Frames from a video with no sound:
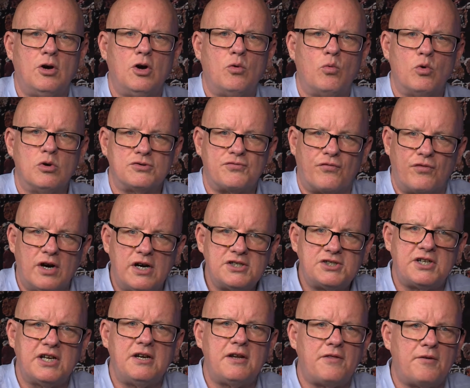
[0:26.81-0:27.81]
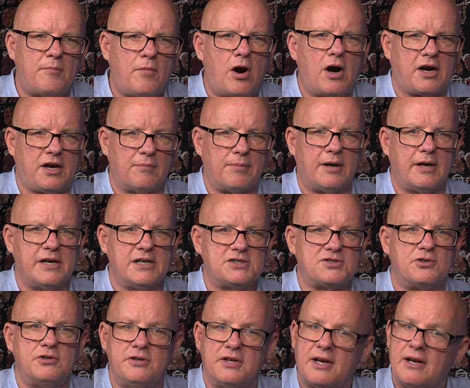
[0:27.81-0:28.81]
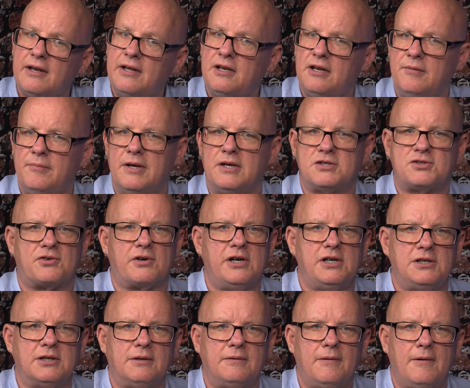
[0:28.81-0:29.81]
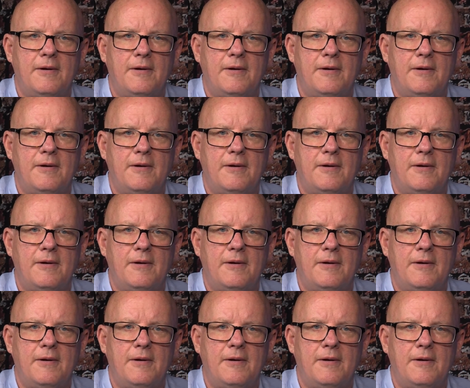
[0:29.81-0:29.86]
was rushed into the marketplace during the Clinton administration,